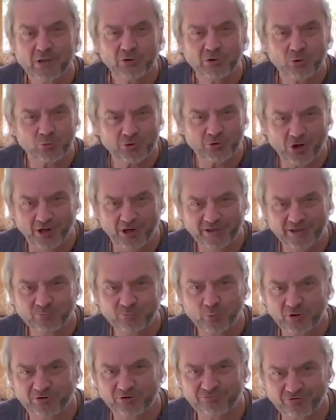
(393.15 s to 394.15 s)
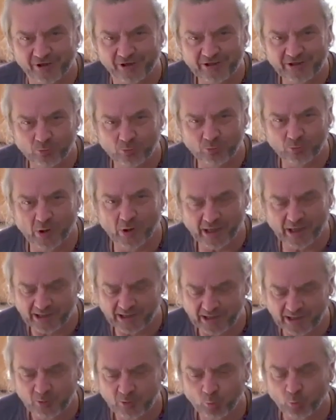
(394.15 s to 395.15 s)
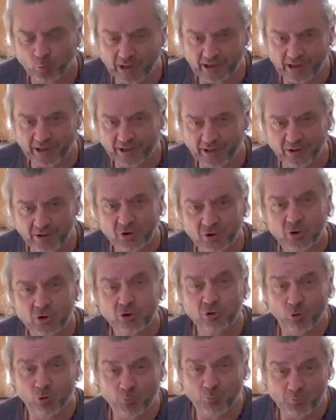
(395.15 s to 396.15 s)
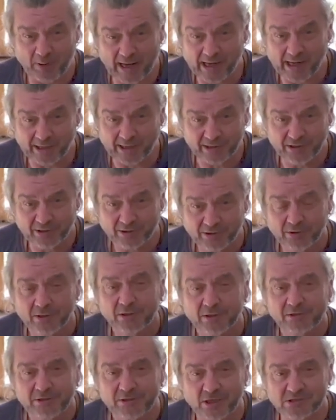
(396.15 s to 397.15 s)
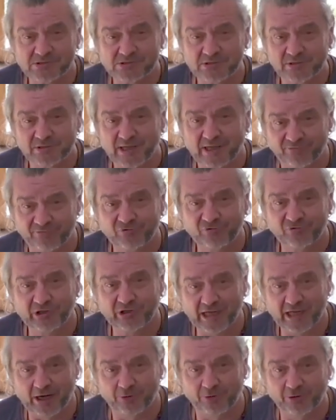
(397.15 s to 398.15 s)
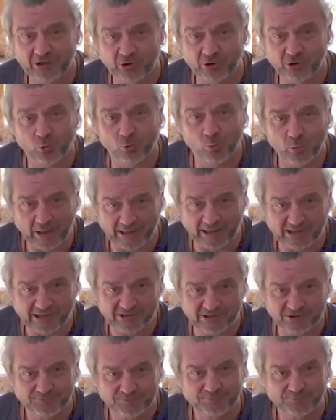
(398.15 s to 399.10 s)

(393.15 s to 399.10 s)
you kind of want to find a way where your back doesn't have to carry your weight.